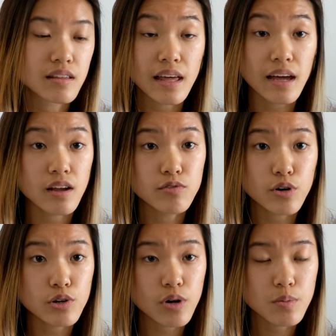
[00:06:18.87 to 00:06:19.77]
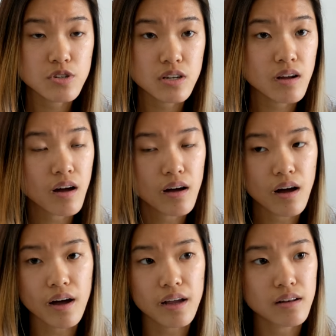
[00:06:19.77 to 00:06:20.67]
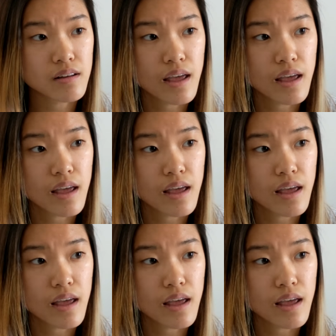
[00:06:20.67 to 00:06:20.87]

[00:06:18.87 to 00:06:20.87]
get a Void Eruption on